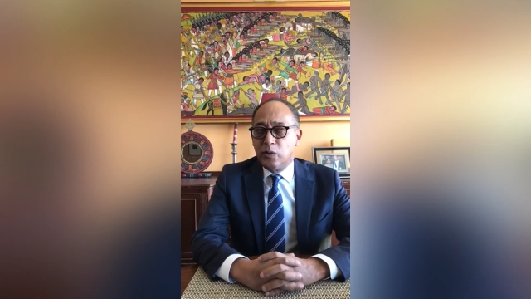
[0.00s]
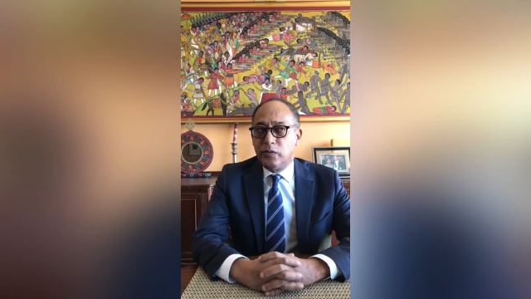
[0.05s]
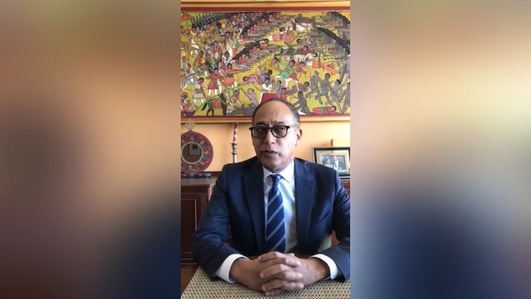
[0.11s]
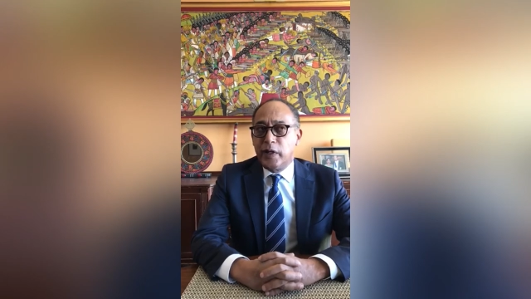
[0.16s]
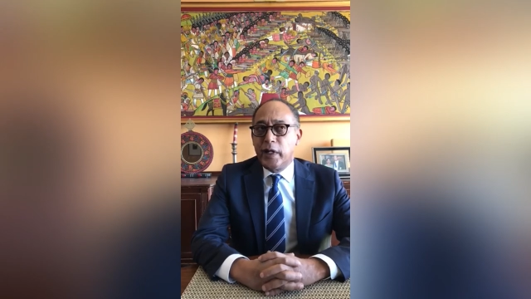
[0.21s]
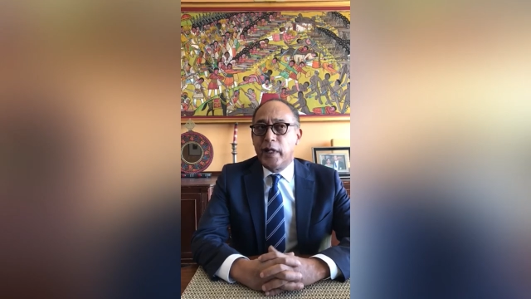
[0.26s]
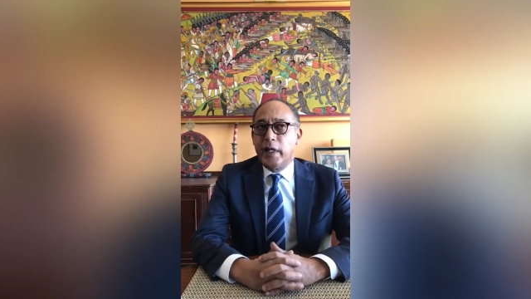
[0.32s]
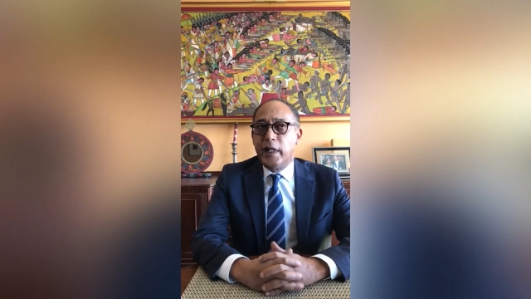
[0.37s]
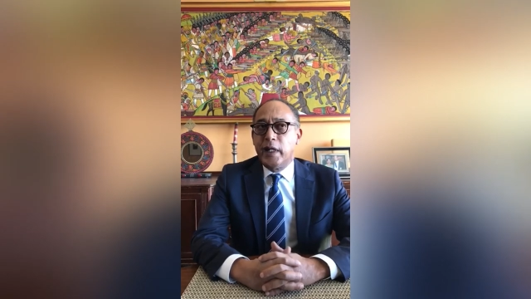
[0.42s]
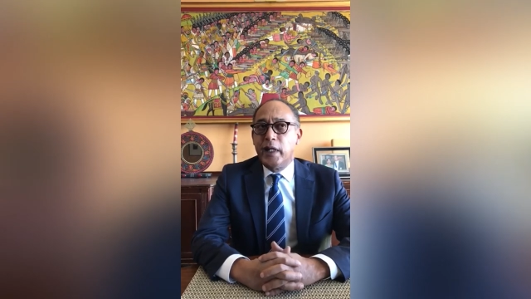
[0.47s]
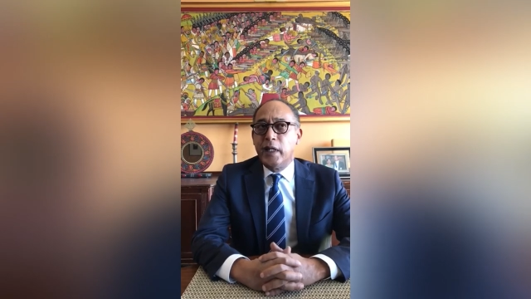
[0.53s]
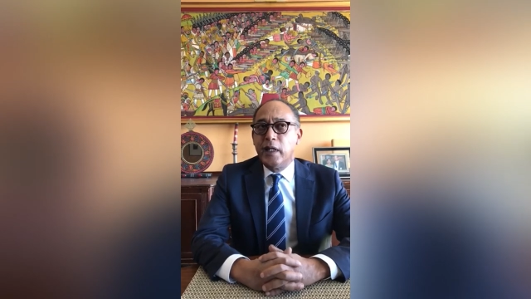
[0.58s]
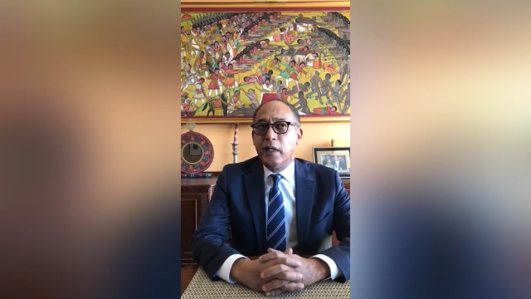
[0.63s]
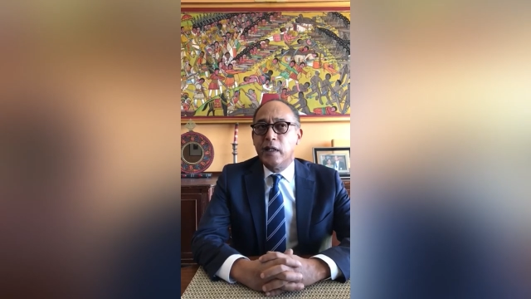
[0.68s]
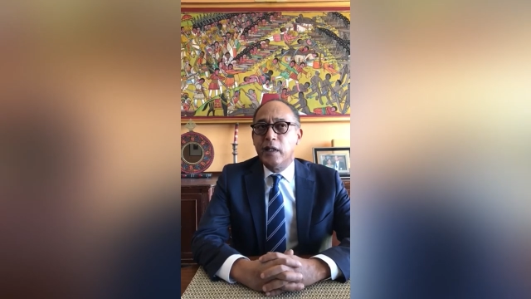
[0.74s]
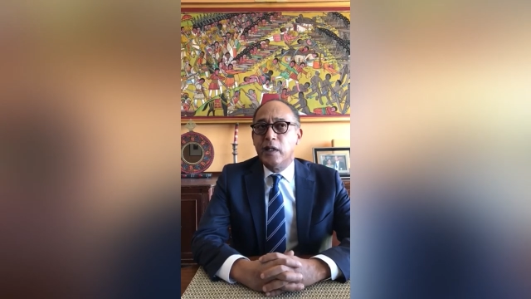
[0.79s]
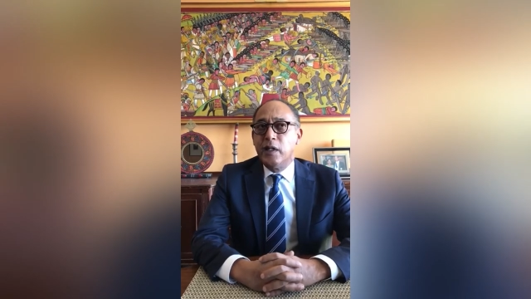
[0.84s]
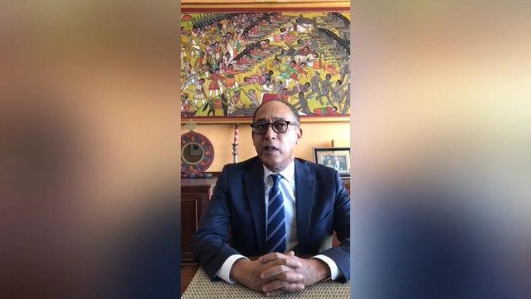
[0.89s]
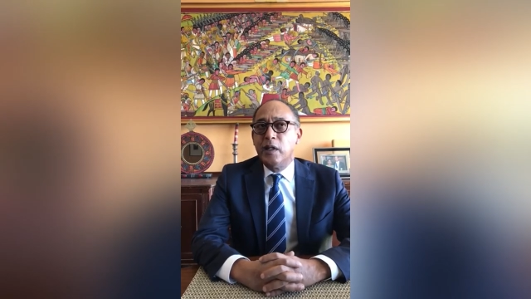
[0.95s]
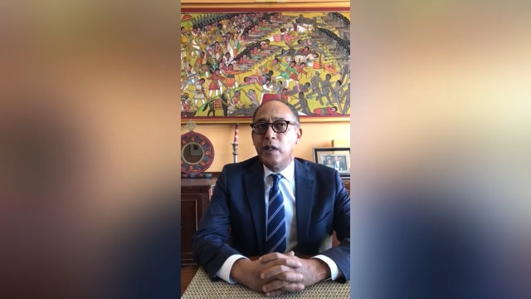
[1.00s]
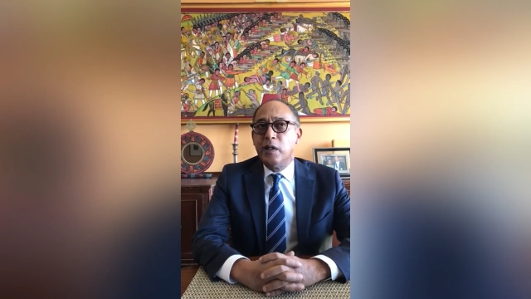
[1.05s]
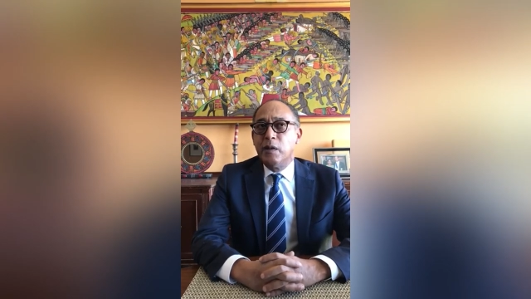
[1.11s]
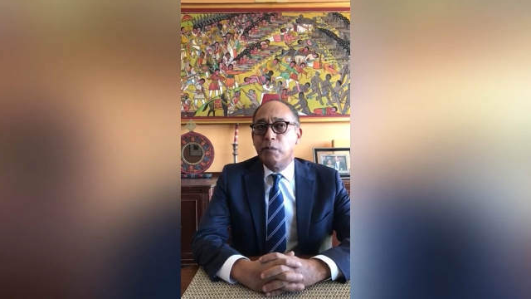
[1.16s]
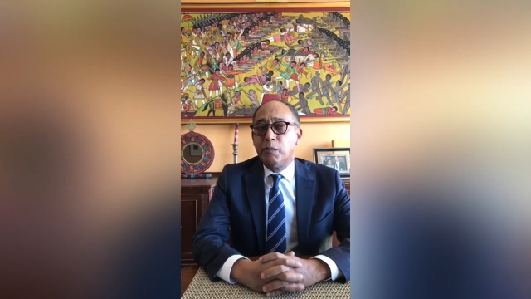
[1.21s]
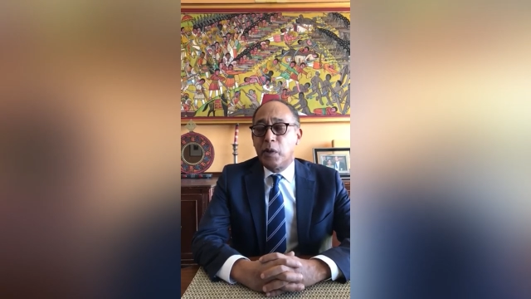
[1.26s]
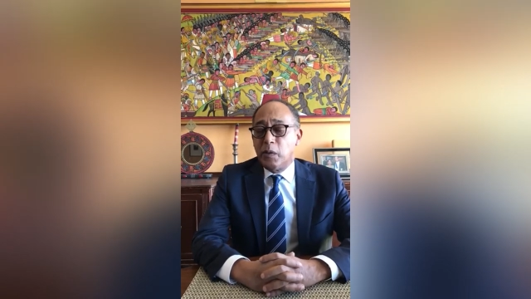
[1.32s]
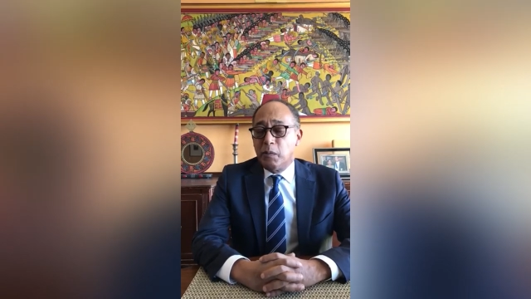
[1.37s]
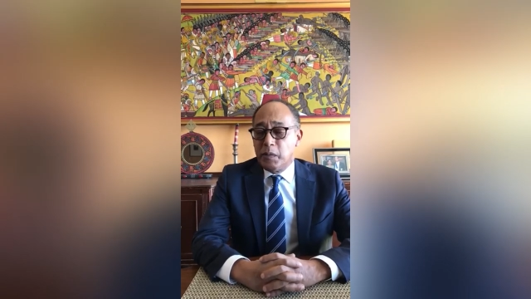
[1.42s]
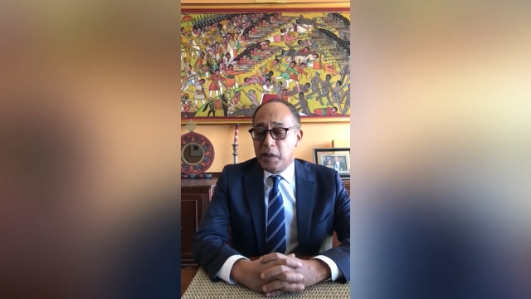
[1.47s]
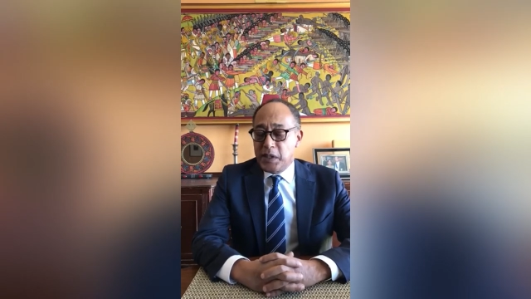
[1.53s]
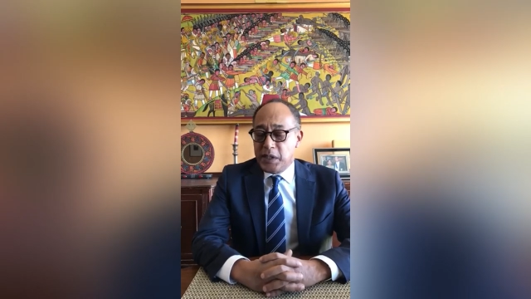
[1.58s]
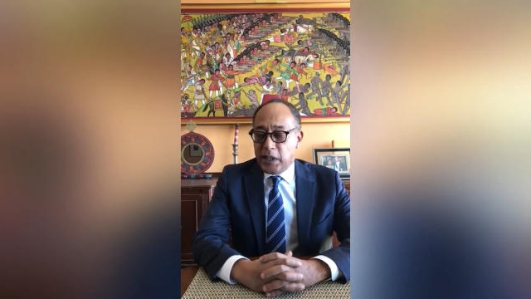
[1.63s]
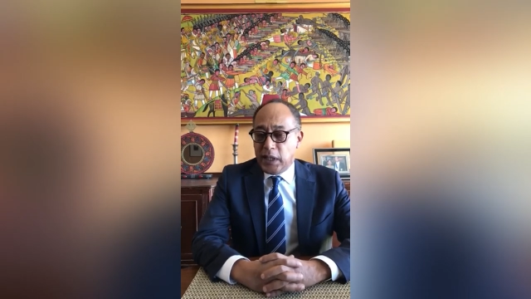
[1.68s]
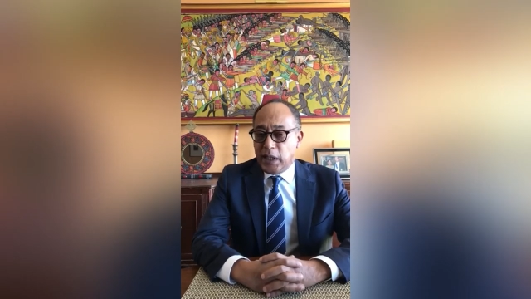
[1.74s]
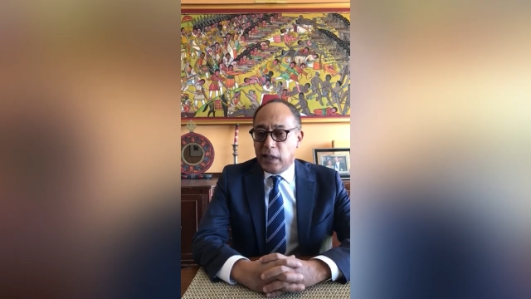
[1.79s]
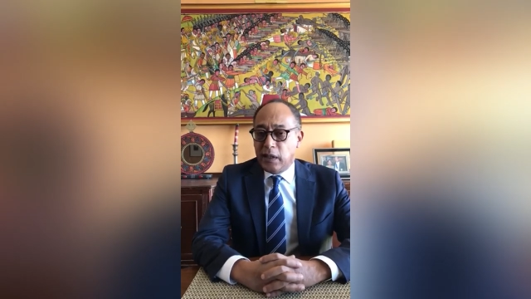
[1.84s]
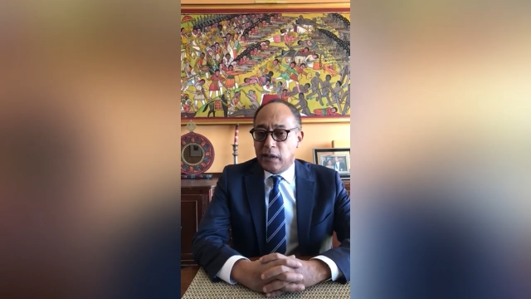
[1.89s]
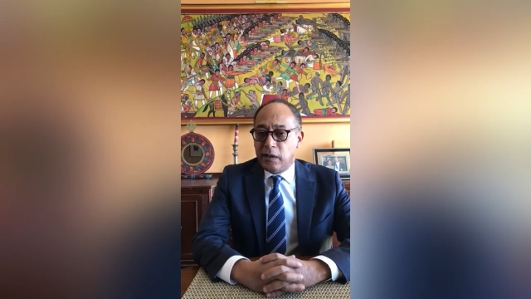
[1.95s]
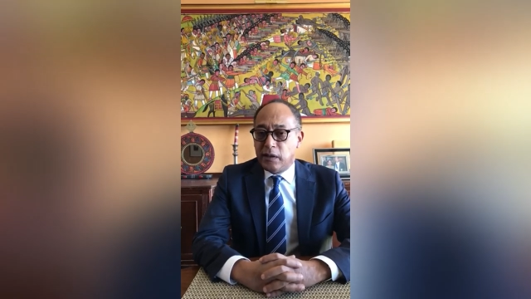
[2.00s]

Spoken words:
very promising,